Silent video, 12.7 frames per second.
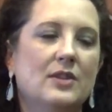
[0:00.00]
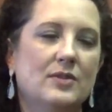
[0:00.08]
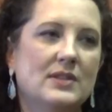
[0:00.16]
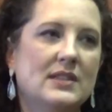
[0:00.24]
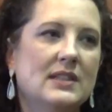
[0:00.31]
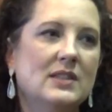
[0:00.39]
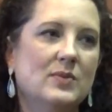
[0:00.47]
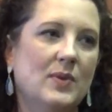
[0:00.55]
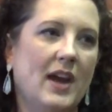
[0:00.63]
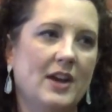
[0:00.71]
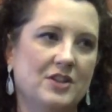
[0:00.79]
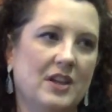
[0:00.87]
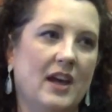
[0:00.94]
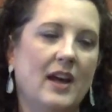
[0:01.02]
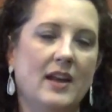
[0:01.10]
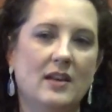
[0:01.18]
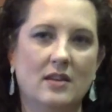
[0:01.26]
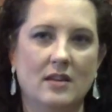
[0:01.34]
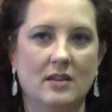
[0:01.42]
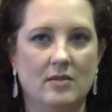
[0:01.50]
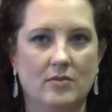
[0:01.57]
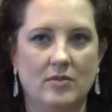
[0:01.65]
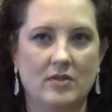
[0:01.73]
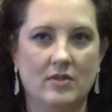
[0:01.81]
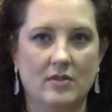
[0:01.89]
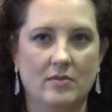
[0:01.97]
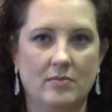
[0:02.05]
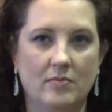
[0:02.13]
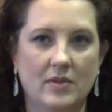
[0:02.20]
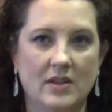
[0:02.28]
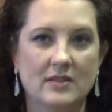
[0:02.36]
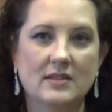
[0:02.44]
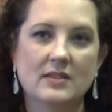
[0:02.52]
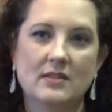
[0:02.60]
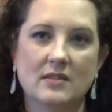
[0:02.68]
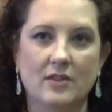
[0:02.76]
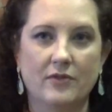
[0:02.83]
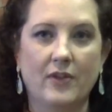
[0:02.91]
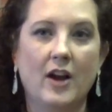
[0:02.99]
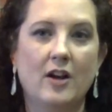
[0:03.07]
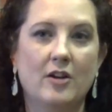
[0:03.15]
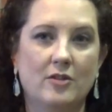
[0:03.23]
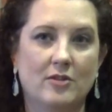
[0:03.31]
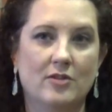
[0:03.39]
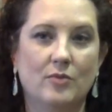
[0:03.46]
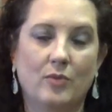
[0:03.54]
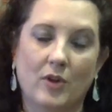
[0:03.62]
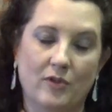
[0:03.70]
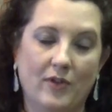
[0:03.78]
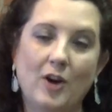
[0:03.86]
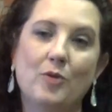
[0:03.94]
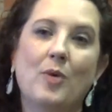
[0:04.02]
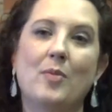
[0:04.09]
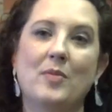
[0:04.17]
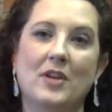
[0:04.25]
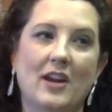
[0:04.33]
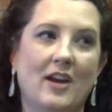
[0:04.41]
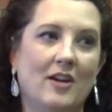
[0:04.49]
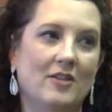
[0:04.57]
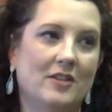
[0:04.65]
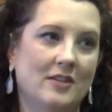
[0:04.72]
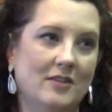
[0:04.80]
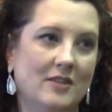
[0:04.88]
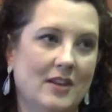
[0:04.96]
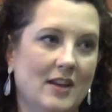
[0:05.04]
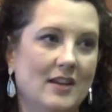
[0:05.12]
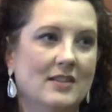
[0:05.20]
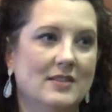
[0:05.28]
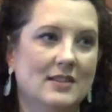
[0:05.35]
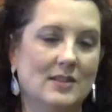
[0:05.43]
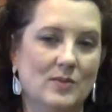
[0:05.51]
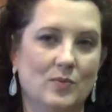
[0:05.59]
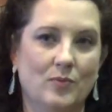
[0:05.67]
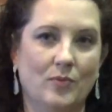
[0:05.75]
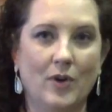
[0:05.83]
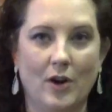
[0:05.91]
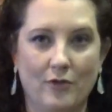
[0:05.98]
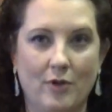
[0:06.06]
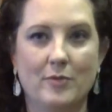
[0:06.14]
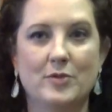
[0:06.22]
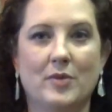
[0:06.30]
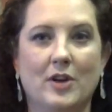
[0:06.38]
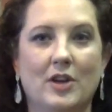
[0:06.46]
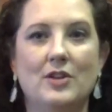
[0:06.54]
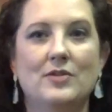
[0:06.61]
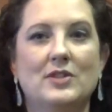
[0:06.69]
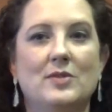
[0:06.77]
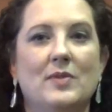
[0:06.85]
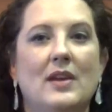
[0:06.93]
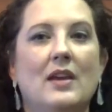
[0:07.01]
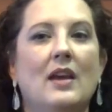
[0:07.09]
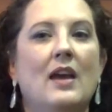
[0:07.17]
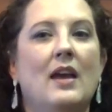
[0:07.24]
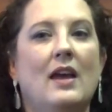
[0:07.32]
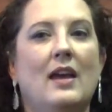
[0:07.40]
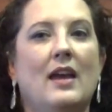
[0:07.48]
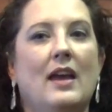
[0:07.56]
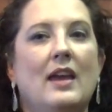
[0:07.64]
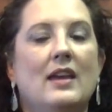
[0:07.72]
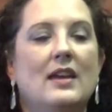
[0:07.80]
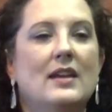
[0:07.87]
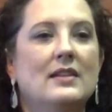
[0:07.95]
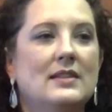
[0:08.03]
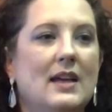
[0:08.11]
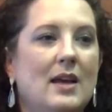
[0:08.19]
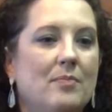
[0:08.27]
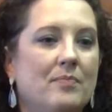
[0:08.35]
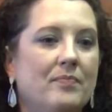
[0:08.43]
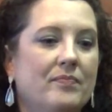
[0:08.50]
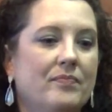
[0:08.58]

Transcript: since we actually had the fire, where the fire department now is where our farmers market used to be, and